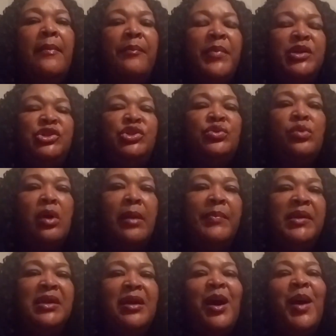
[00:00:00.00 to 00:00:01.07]
But you are
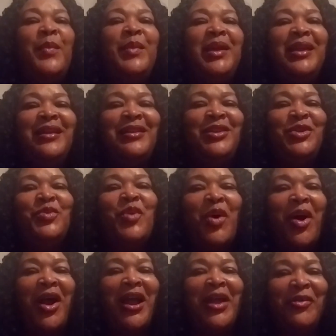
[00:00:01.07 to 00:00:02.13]

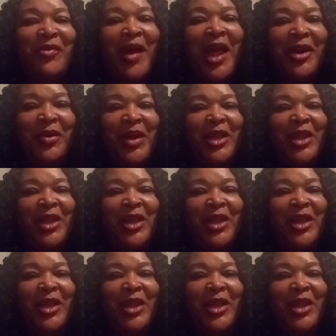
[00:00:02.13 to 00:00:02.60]
a writer,